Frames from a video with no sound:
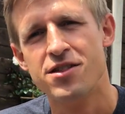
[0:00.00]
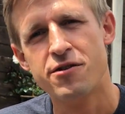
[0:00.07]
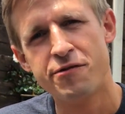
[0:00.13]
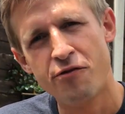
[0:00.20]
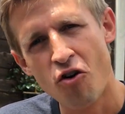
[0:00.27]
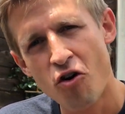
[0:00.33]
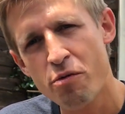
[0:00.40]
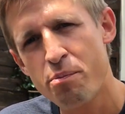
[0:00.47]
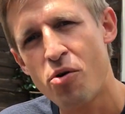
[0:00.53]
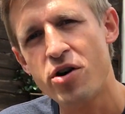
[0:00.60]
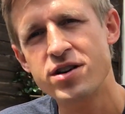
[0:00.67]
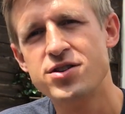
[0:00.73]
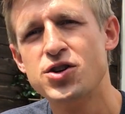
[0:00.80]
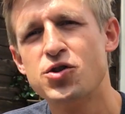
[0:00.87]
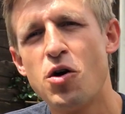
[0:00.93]
The fourth
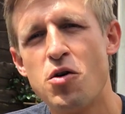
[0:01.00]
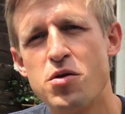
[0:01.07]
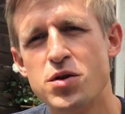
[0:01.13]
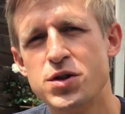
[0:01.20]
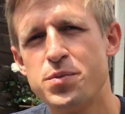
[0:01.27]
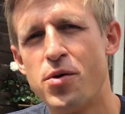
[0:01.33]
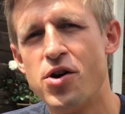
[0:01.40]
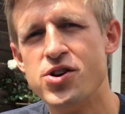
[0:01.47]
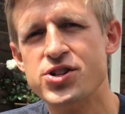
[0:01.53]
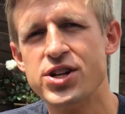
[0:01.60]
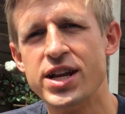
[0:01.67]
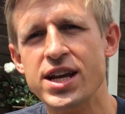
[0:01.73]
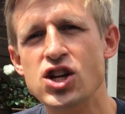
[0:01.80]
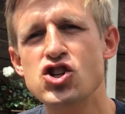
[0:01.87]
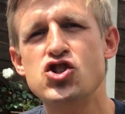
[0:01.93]
point to growing up
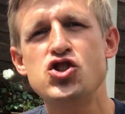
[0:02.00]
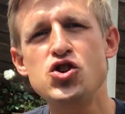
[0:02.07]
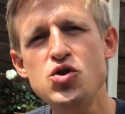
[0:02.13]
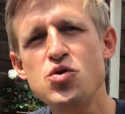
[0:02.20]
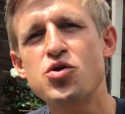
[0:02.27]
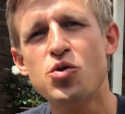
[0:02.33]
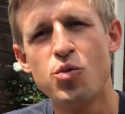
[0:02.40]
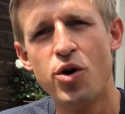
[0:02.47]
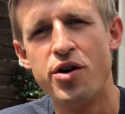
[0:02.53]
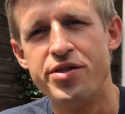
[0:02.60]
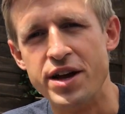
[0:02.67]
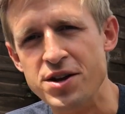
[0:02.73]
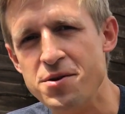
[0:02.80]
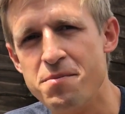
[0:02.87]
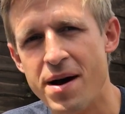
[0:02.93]
spiritually, do the
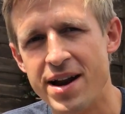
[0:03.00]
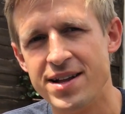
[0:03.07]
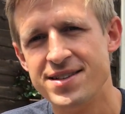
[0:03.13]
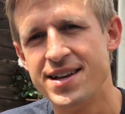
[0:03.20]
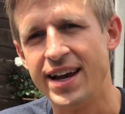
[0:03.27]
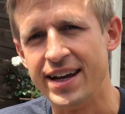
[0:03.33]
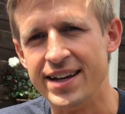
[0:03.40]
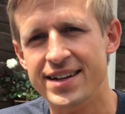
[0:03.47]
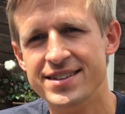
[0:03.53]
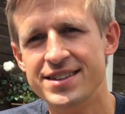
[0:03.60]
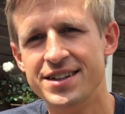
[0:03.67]
word that you meditate in.